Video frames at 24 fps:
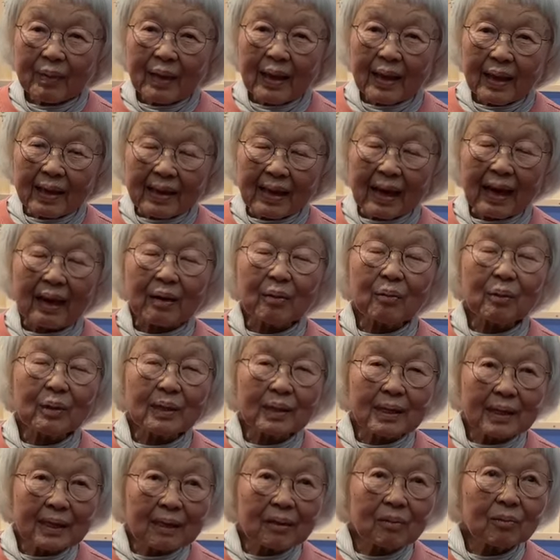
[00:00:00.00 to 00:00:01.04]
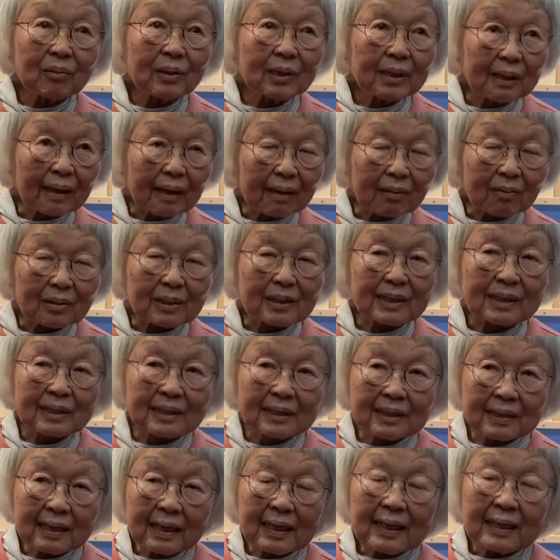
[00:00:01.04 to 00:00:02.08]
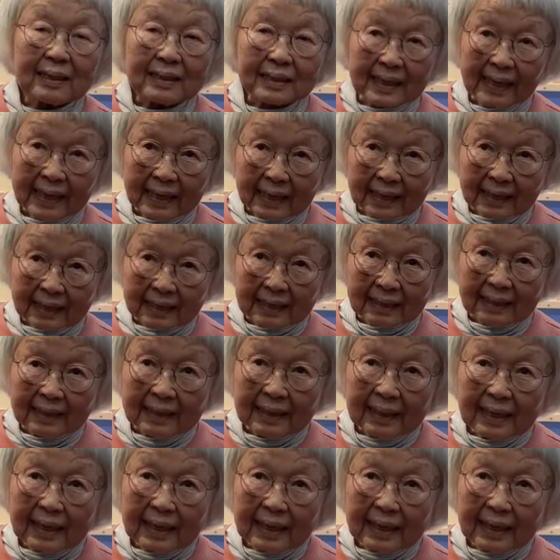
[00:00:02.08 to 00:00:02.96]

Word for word: And I went in when I was 10,